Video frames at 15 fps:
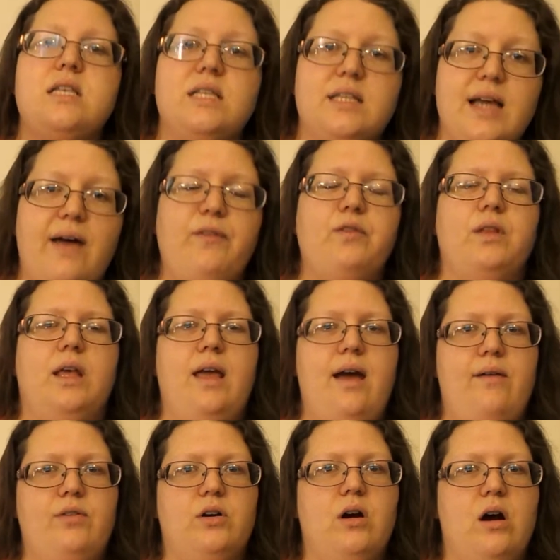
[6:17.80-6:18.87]
definitely
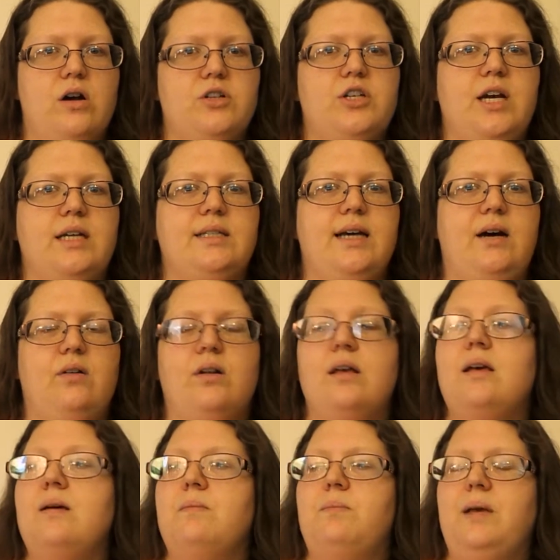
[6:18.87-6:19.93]
have your heart checked out,
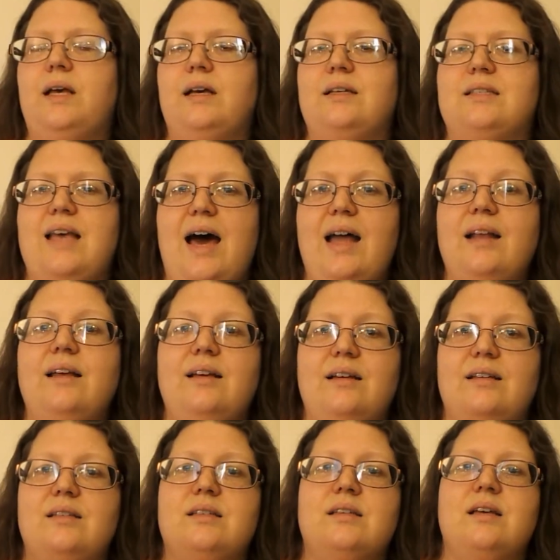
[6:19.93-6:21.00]
because that
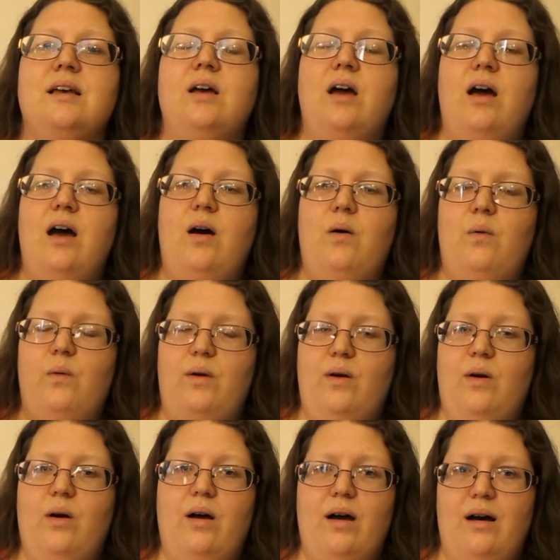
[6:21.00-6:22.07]
is
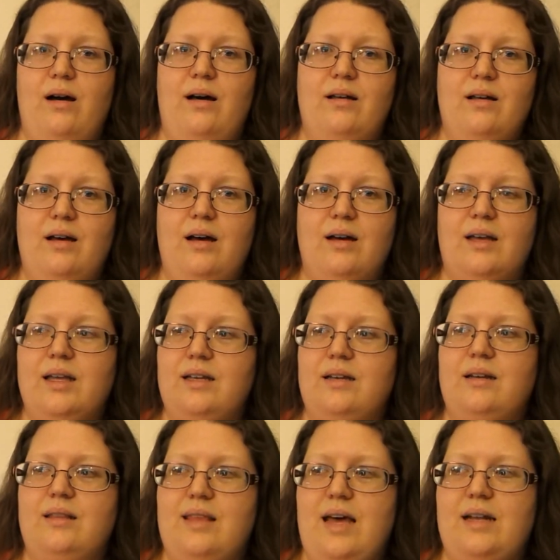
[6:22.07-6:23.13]

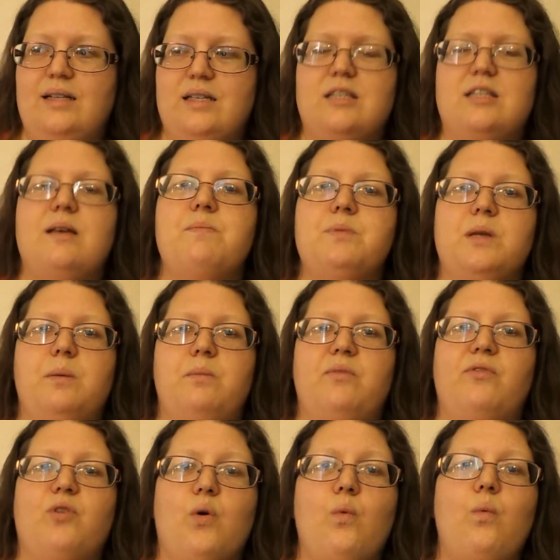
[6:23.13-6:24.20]
a symptom
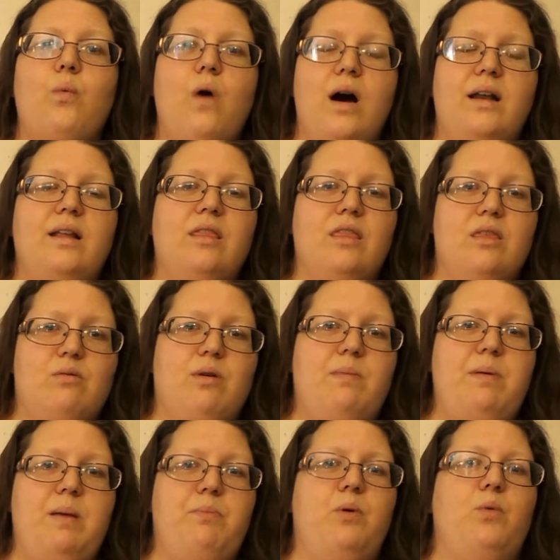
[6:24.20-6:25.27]
for 1 in 3
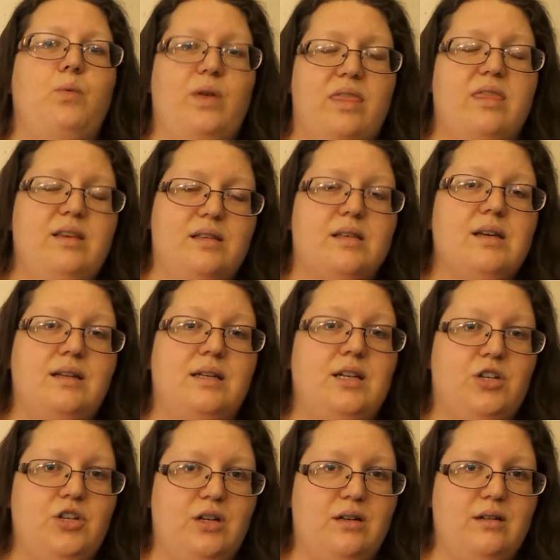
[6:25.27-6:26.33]
people with this
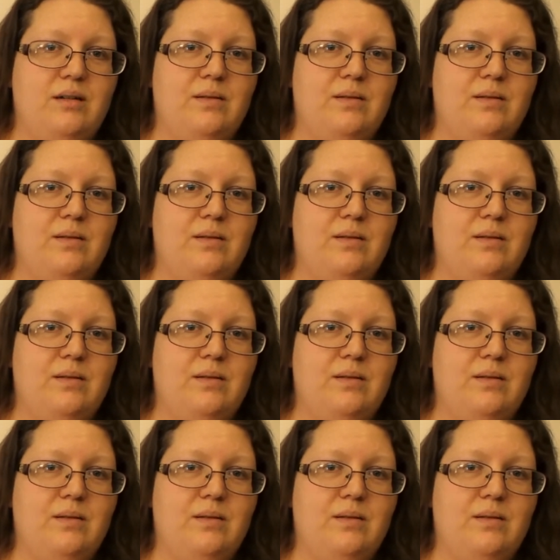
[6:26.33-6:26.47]
condition.